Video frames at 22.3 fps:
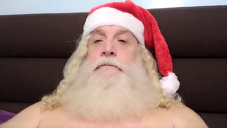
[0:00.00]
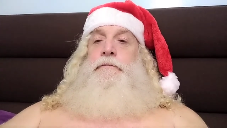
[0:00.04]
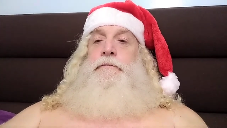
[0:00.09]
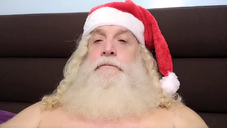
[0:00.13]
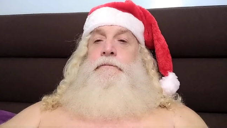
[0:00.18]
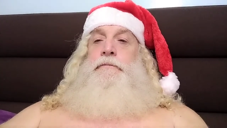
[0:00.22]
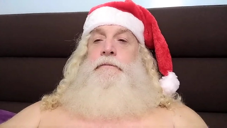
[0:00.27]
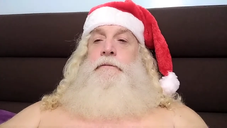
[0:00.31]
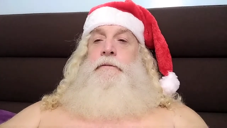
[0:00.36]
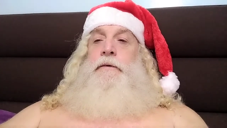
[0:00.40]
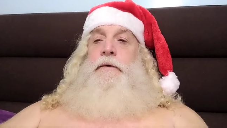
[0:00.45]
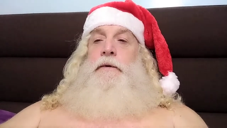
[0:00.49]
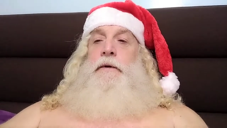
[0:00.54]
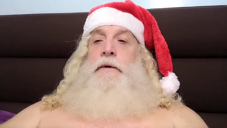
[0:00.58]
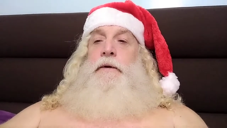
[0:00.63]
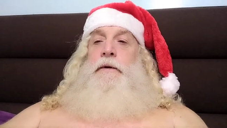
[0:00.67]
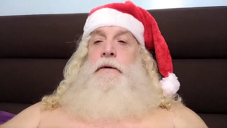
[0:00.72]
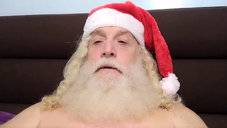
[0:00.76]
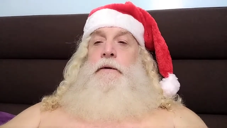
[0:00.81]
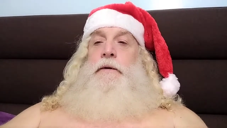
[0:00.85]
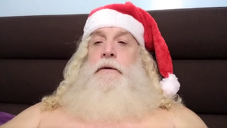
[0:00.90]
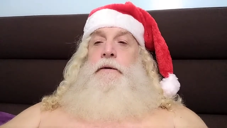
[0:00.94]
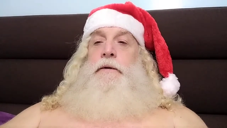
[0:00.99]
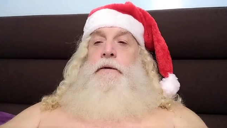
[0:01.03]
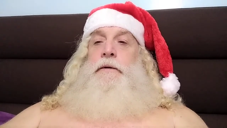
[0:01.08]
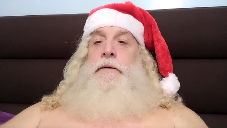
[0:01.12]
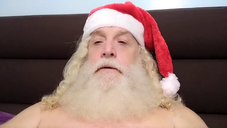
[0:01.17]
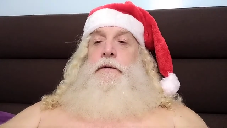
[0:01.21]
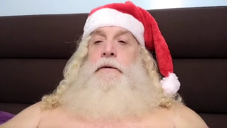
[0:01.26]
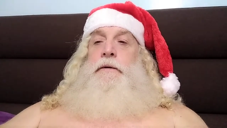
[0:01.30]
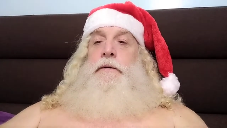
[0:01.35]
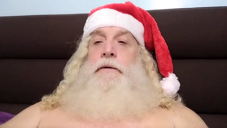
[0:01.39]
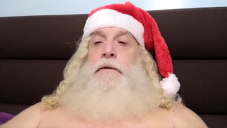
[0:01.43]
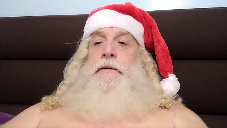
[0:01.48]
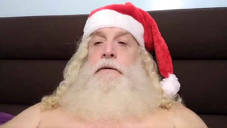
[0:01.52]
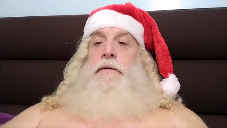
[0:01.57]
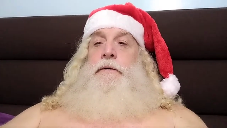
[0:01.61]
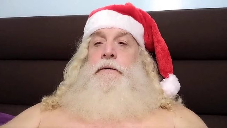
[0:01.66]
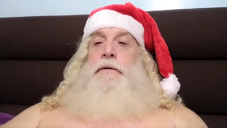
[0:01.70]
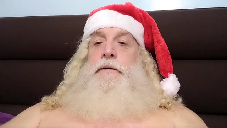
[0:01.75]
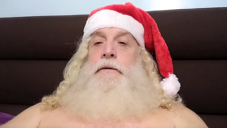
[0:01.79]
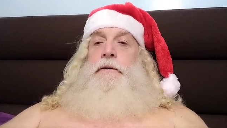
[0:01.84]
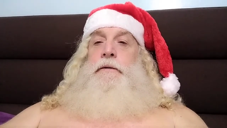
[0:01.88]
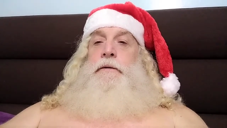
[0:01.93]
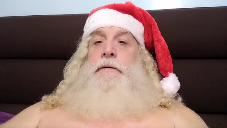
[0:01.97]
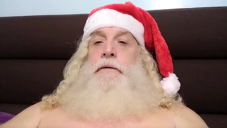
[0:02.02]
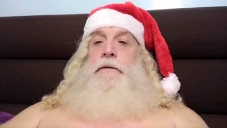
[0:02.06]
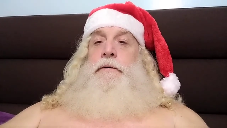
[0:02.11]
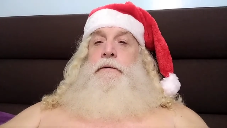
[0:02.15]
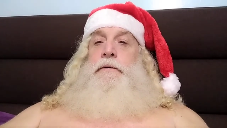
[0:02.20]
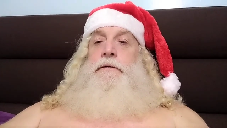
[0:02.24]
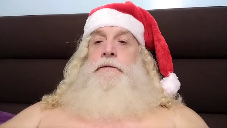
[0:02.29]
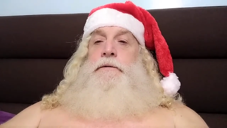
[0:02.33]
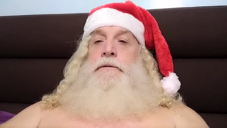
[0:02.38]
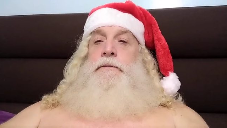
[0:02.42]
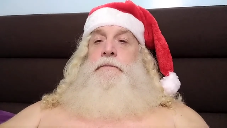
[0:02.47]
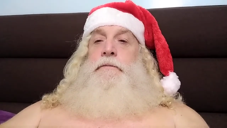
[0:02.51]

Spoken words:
No one is speaking in this clip.